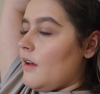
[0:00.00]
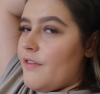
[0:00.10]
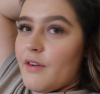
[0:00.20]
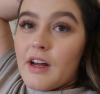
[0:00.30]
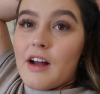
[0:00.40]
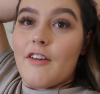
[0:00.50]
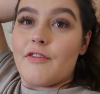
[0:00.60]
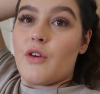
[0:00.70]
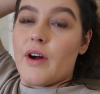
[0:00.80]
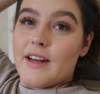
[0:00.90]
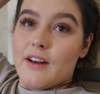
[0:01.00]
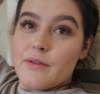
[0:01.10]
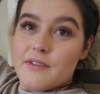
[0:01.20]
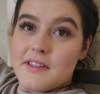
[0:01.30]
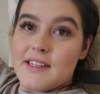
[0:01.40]
I feel like I've got in
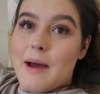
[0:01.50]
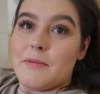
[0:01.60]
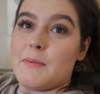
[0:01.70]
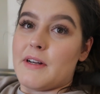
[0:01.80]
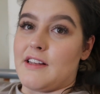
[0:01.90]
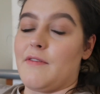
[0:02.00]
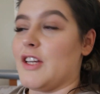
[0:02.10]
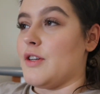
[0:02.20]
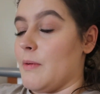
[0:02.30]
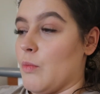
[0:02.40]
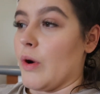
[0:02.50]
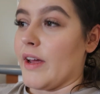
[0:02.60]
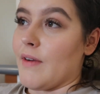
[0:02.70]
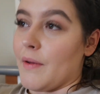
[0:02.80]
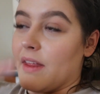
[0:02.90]
loads of steps because I've literally been
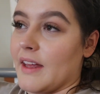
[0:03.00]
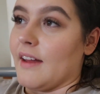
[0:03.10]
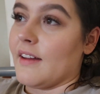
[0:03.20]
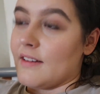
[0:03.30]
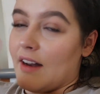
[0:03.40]
walking around the